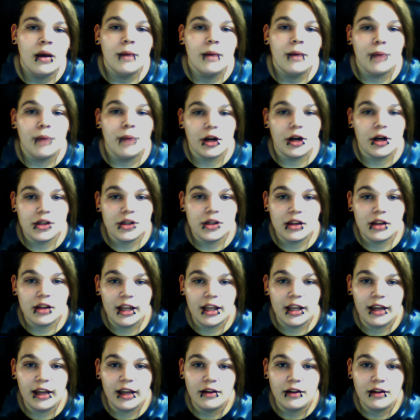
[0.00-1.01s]

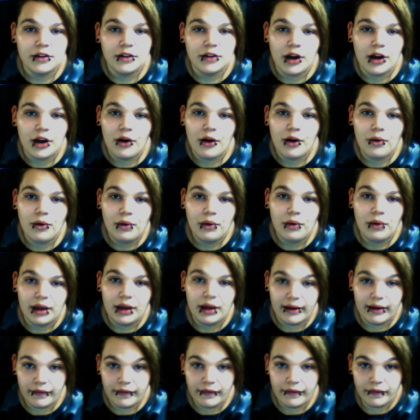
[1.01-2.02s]
Personally, know
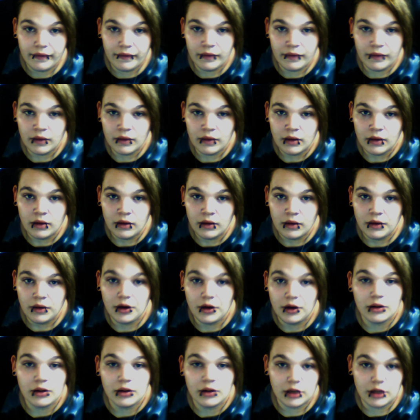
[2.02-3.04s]
if
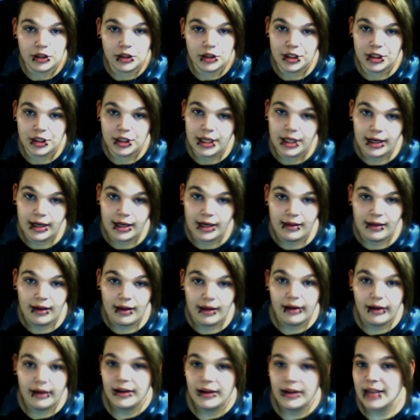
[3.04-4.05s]
you're allergic to
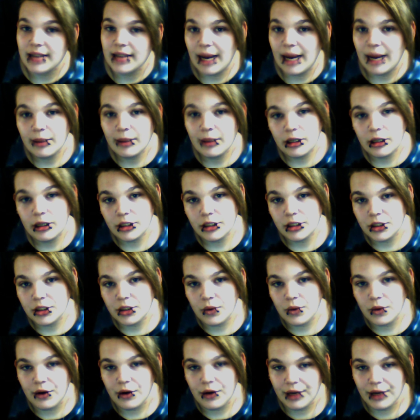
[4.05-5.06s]
anything, because I'm allergic
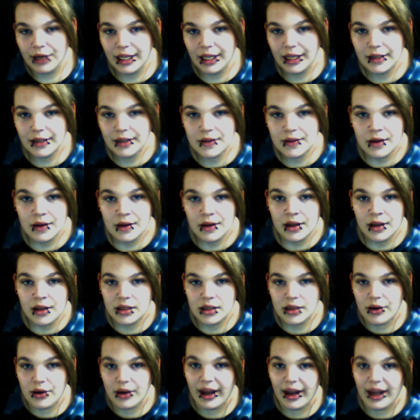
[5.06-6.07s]
to acrylics,
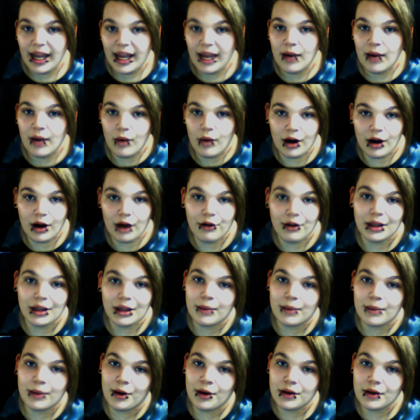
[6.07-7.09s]
so I can't wear
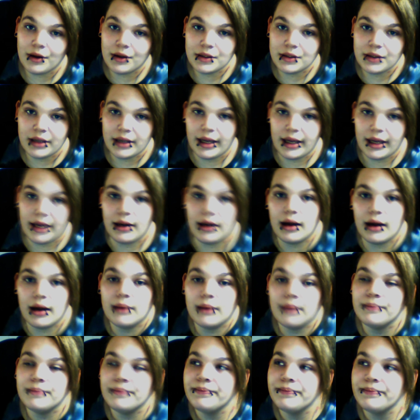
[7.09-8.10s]
acrylic balls.
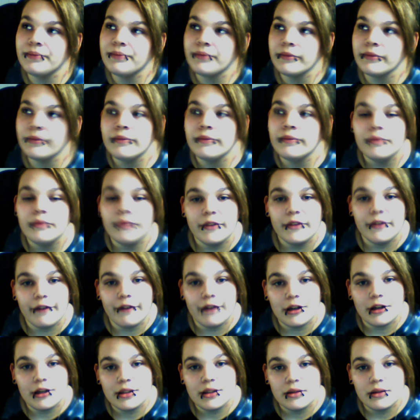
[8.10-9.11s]
The
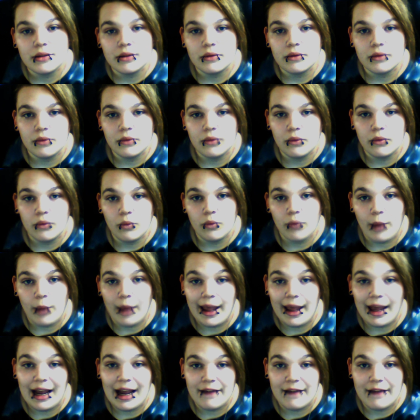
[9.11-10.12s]
first
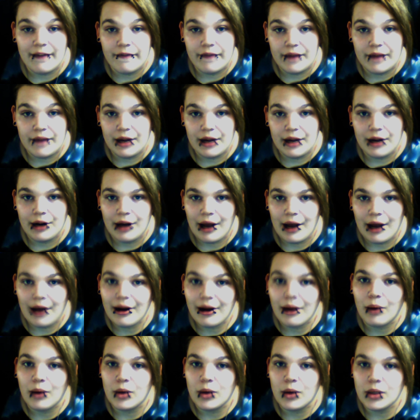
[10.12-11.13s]
way I figured out
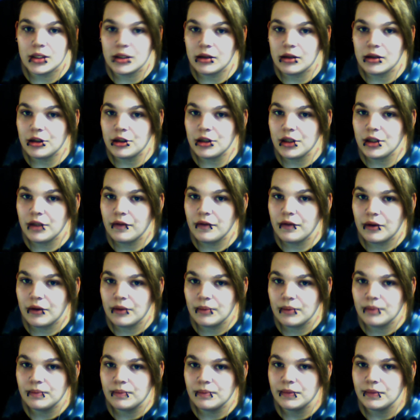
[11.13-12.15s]
I was allergic from